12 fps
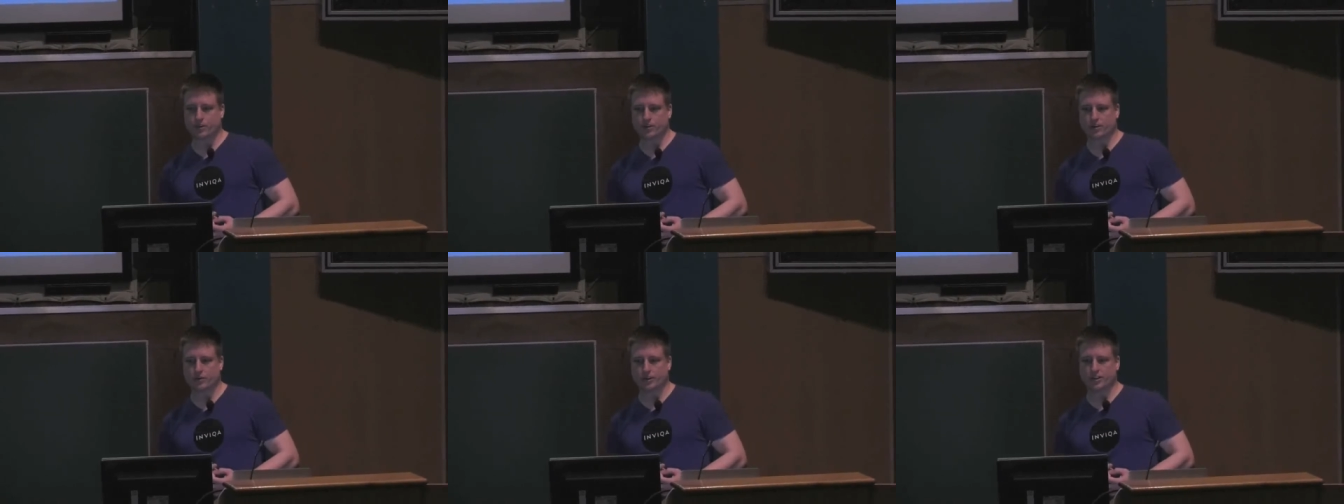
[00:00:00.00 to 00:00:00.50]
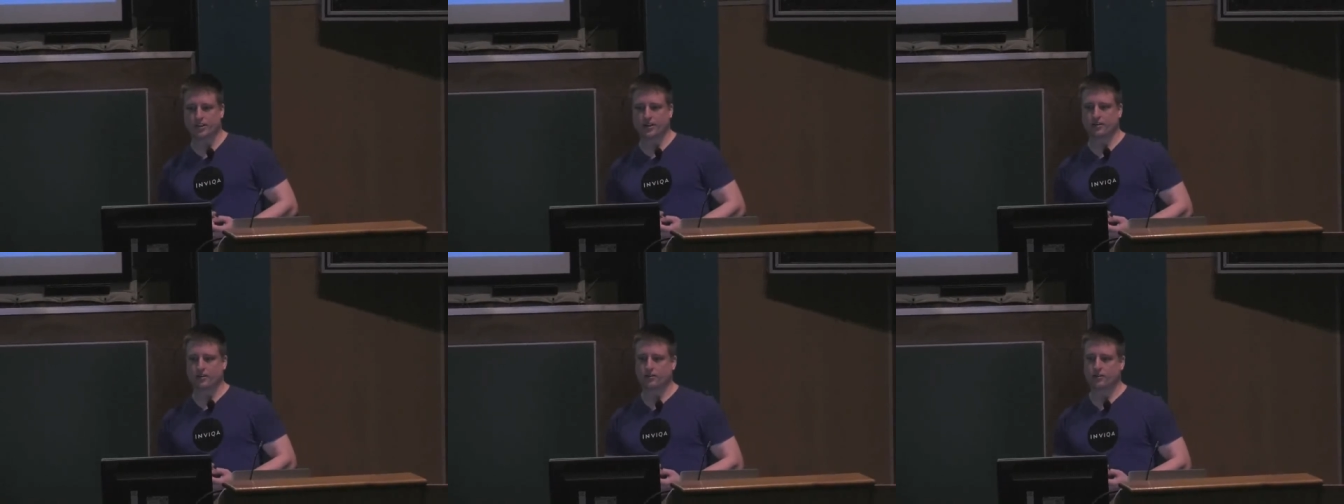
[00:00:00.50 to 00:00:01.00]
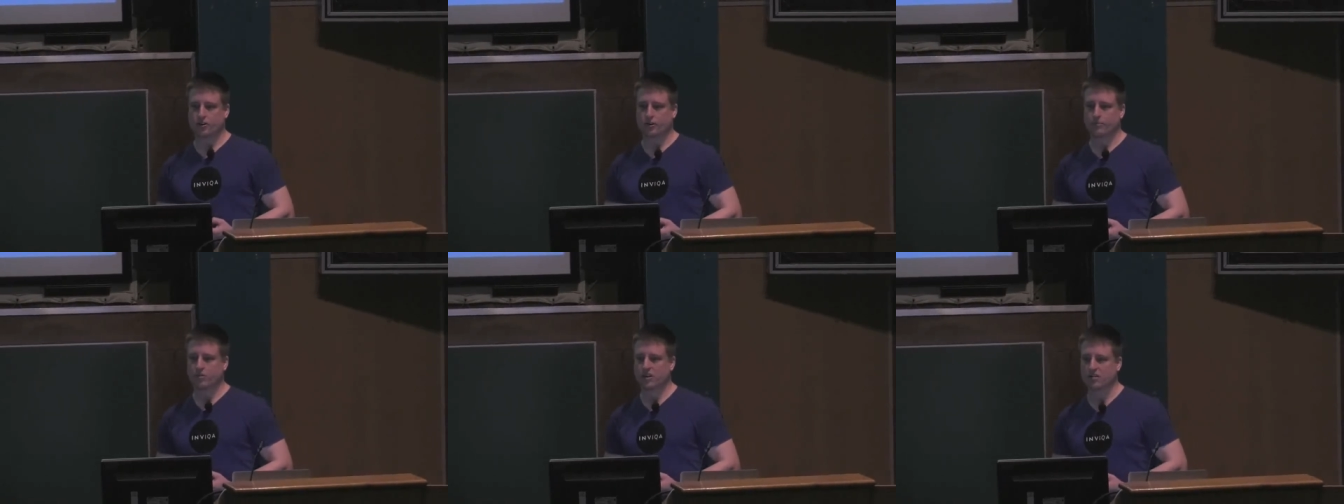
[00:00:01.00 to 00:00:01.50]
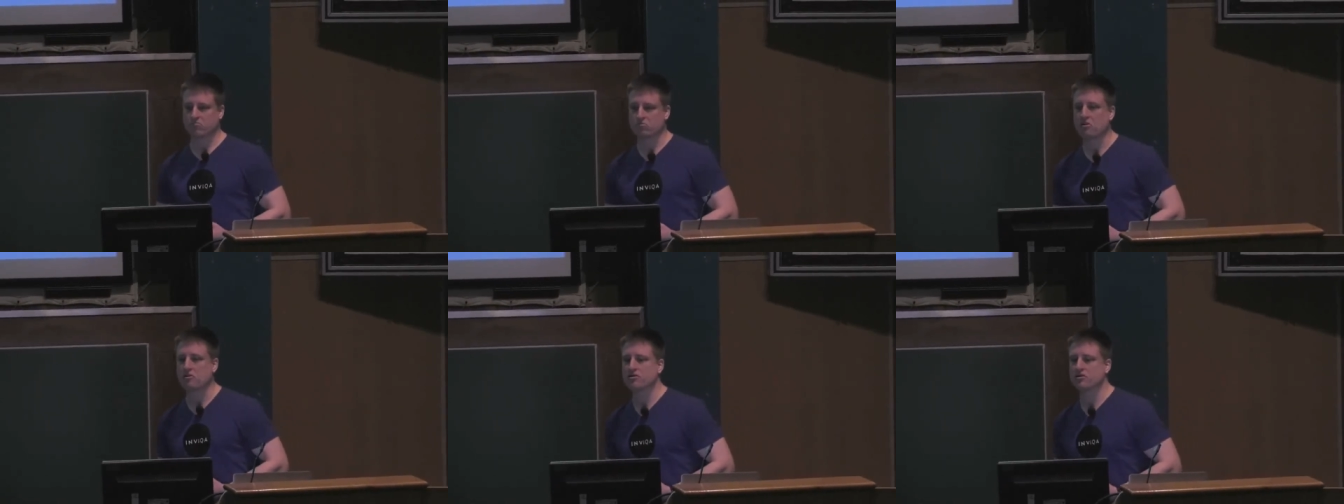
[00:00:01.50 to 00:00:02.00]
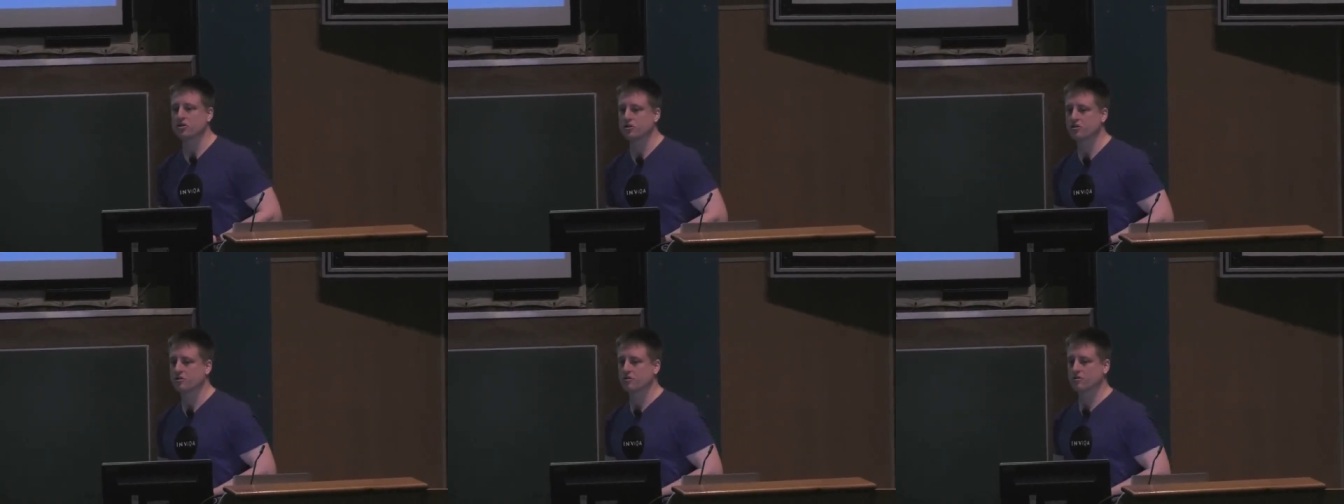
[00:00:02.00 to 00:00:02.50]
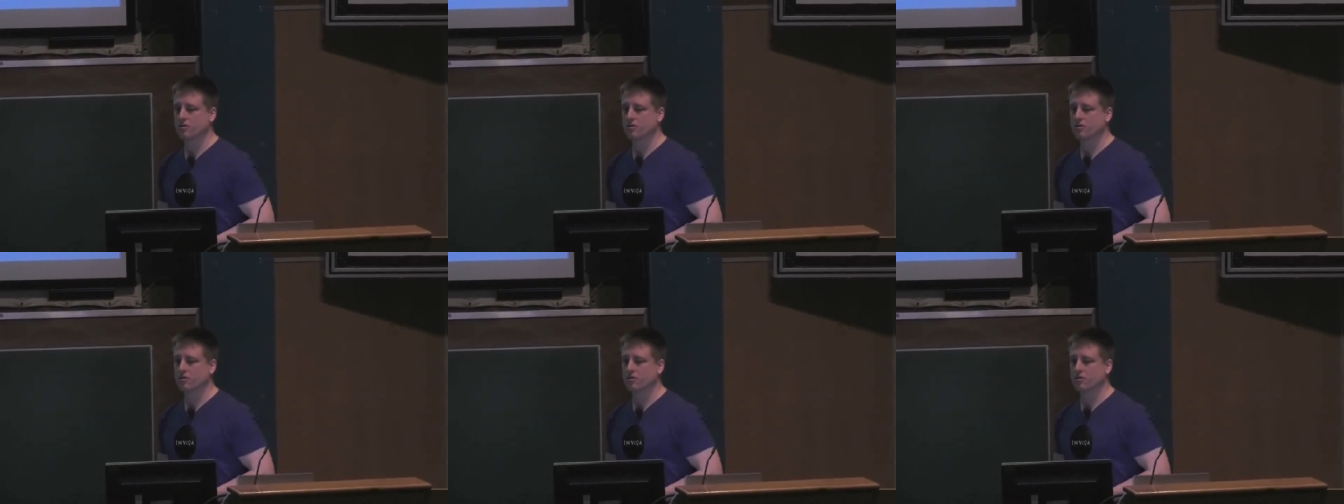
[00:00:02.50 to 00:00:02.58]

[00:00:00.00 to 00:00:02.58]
So we type git branch